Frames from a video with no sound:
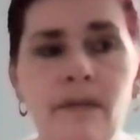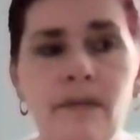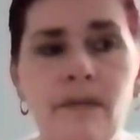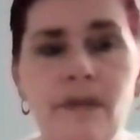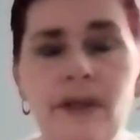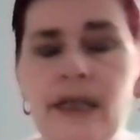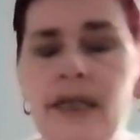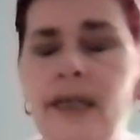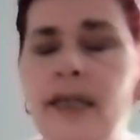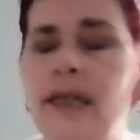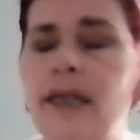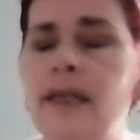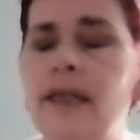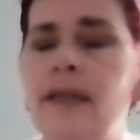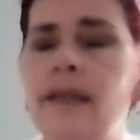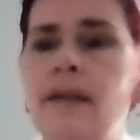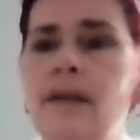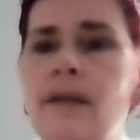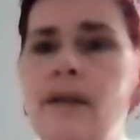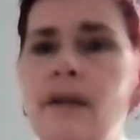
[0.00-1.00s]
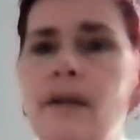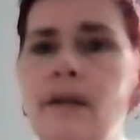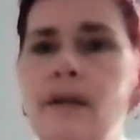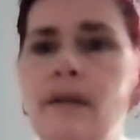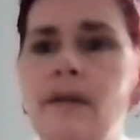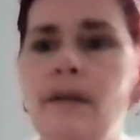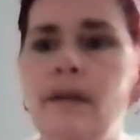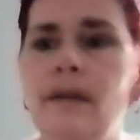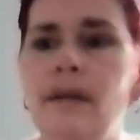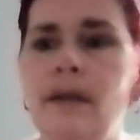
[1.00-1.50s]
thinking
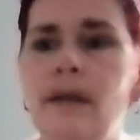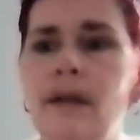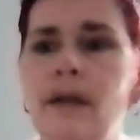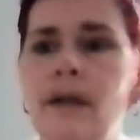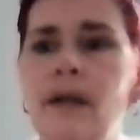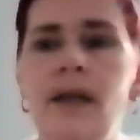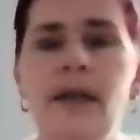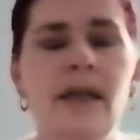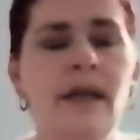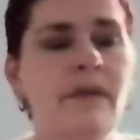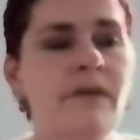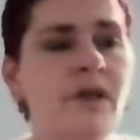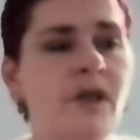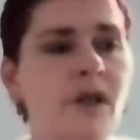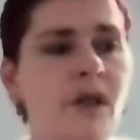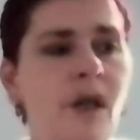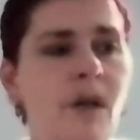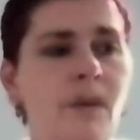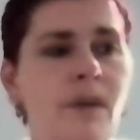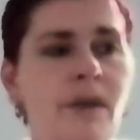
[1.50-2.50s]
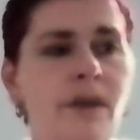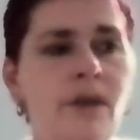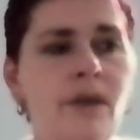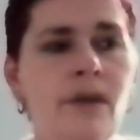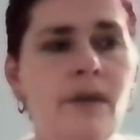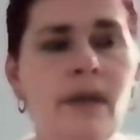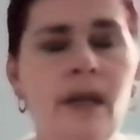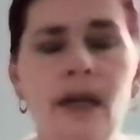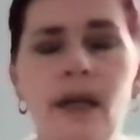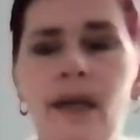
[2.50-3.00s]
I have to go and
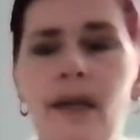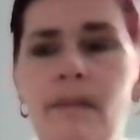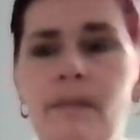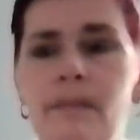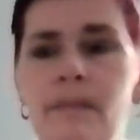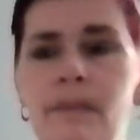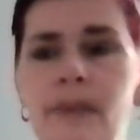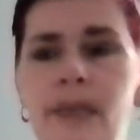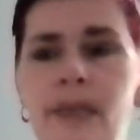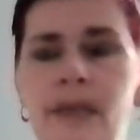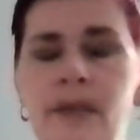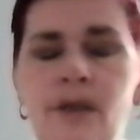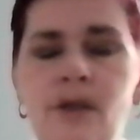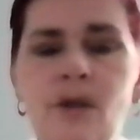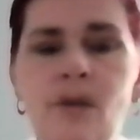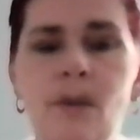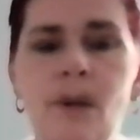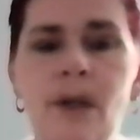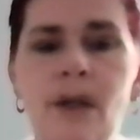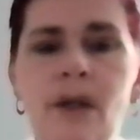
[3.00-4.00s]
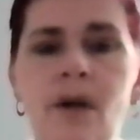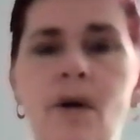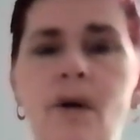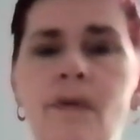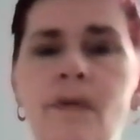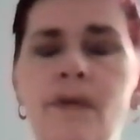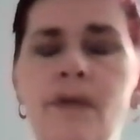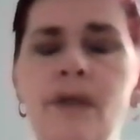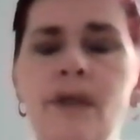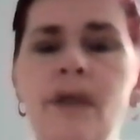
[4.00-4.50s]
do that, because quite
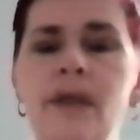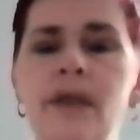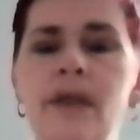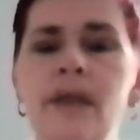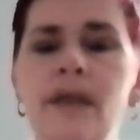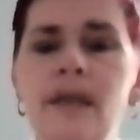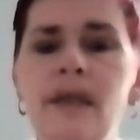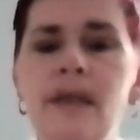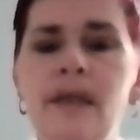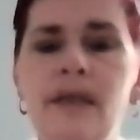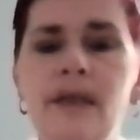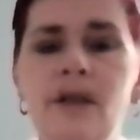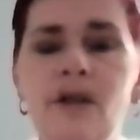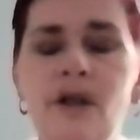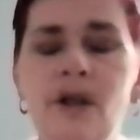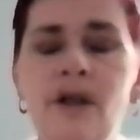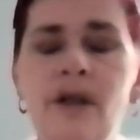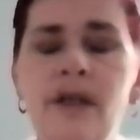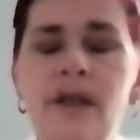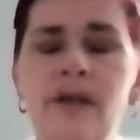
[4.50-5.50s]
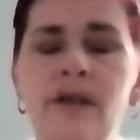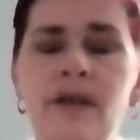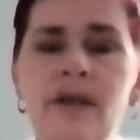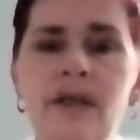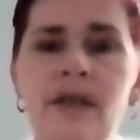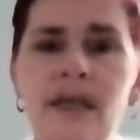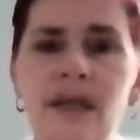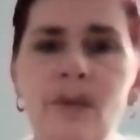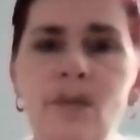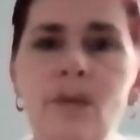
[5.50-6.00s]
often it's learning to
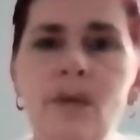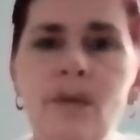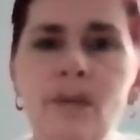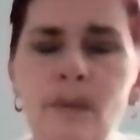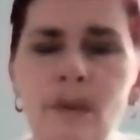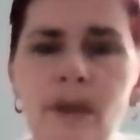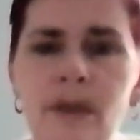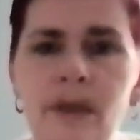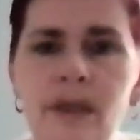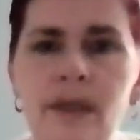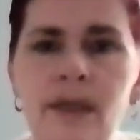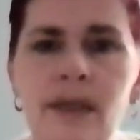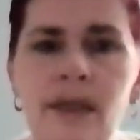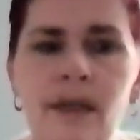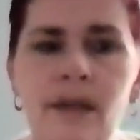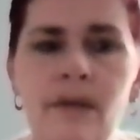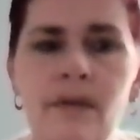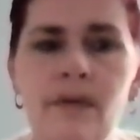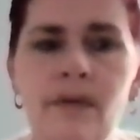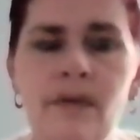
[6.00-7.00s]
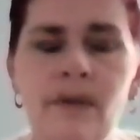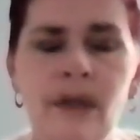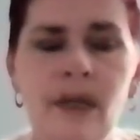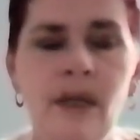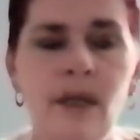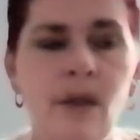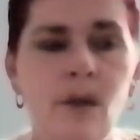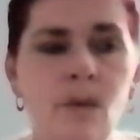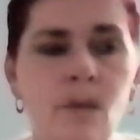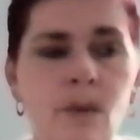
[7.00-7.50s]
sit with oneself
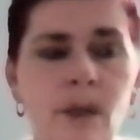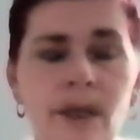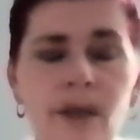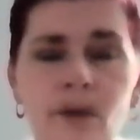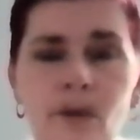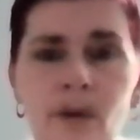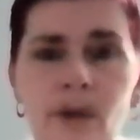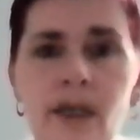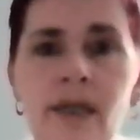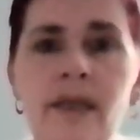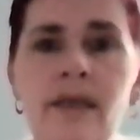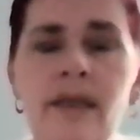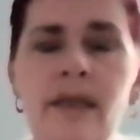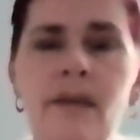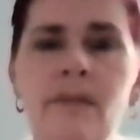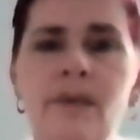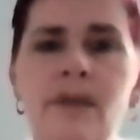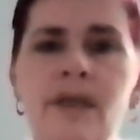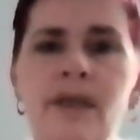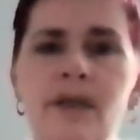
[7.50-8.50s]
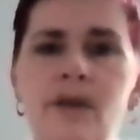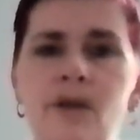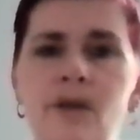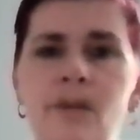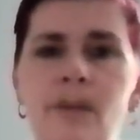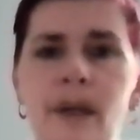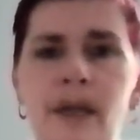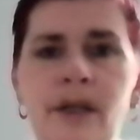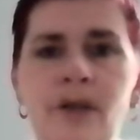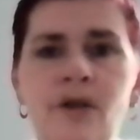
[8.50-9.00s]
when you're in them
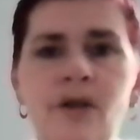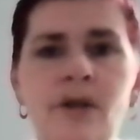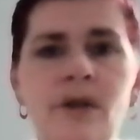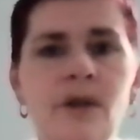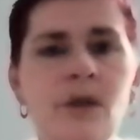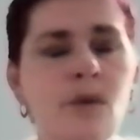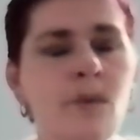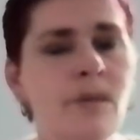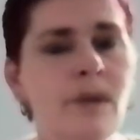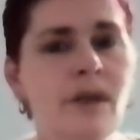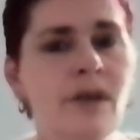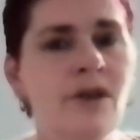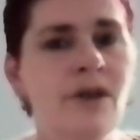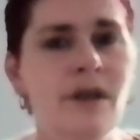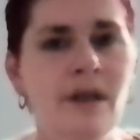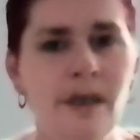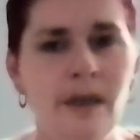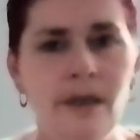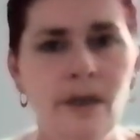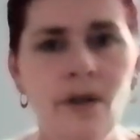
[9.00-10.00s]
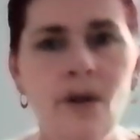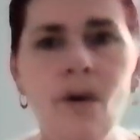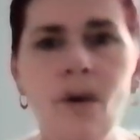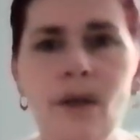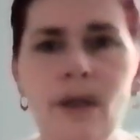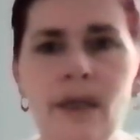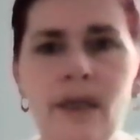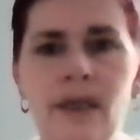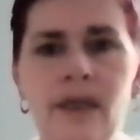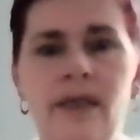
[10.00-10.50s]
situations, which is
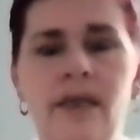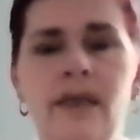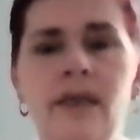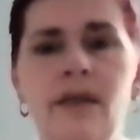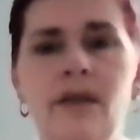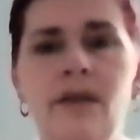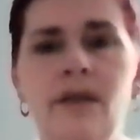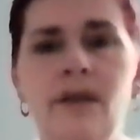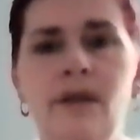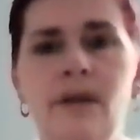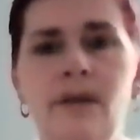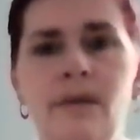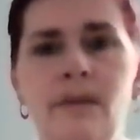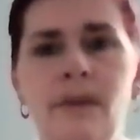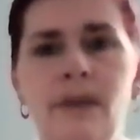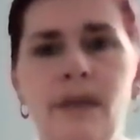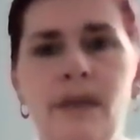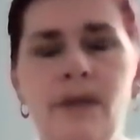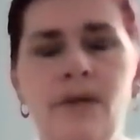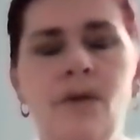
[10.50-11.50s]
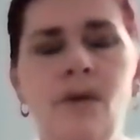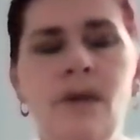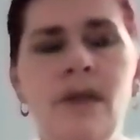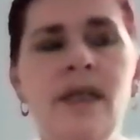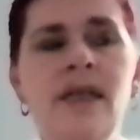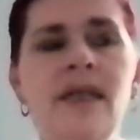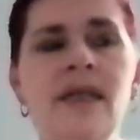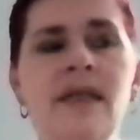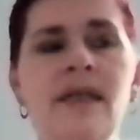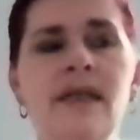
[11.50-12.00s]
not easy to do. It's not
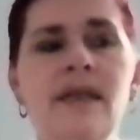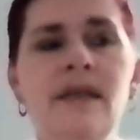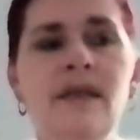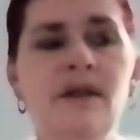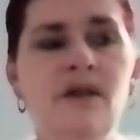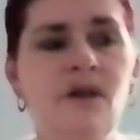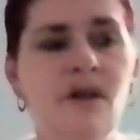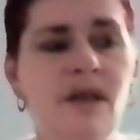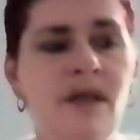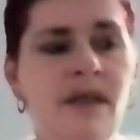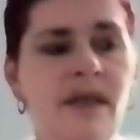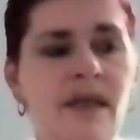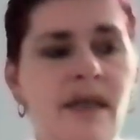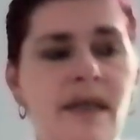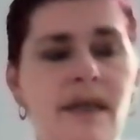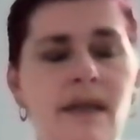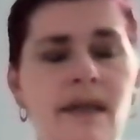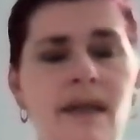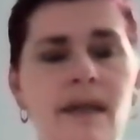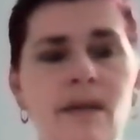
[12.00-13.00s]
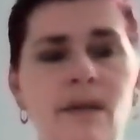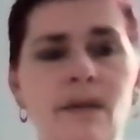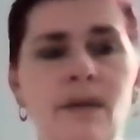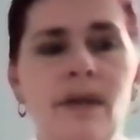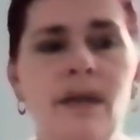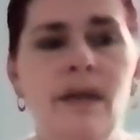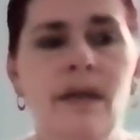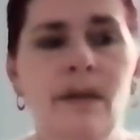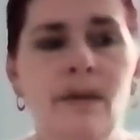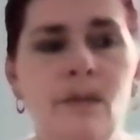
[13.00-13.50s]
easy to just sit
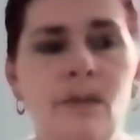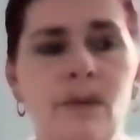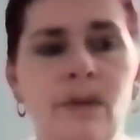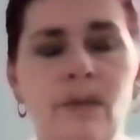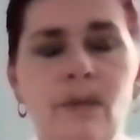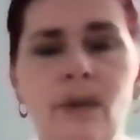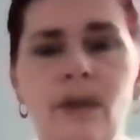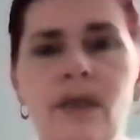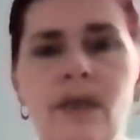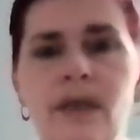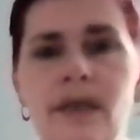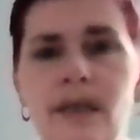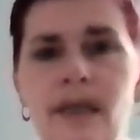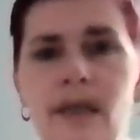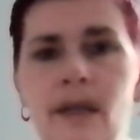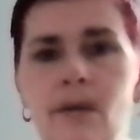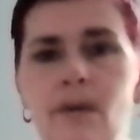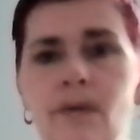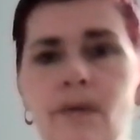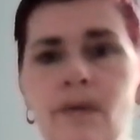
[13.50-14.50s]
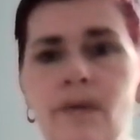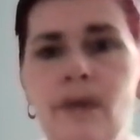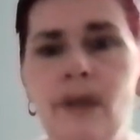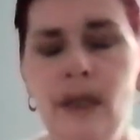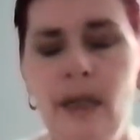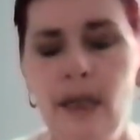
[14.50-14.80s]
with oneself,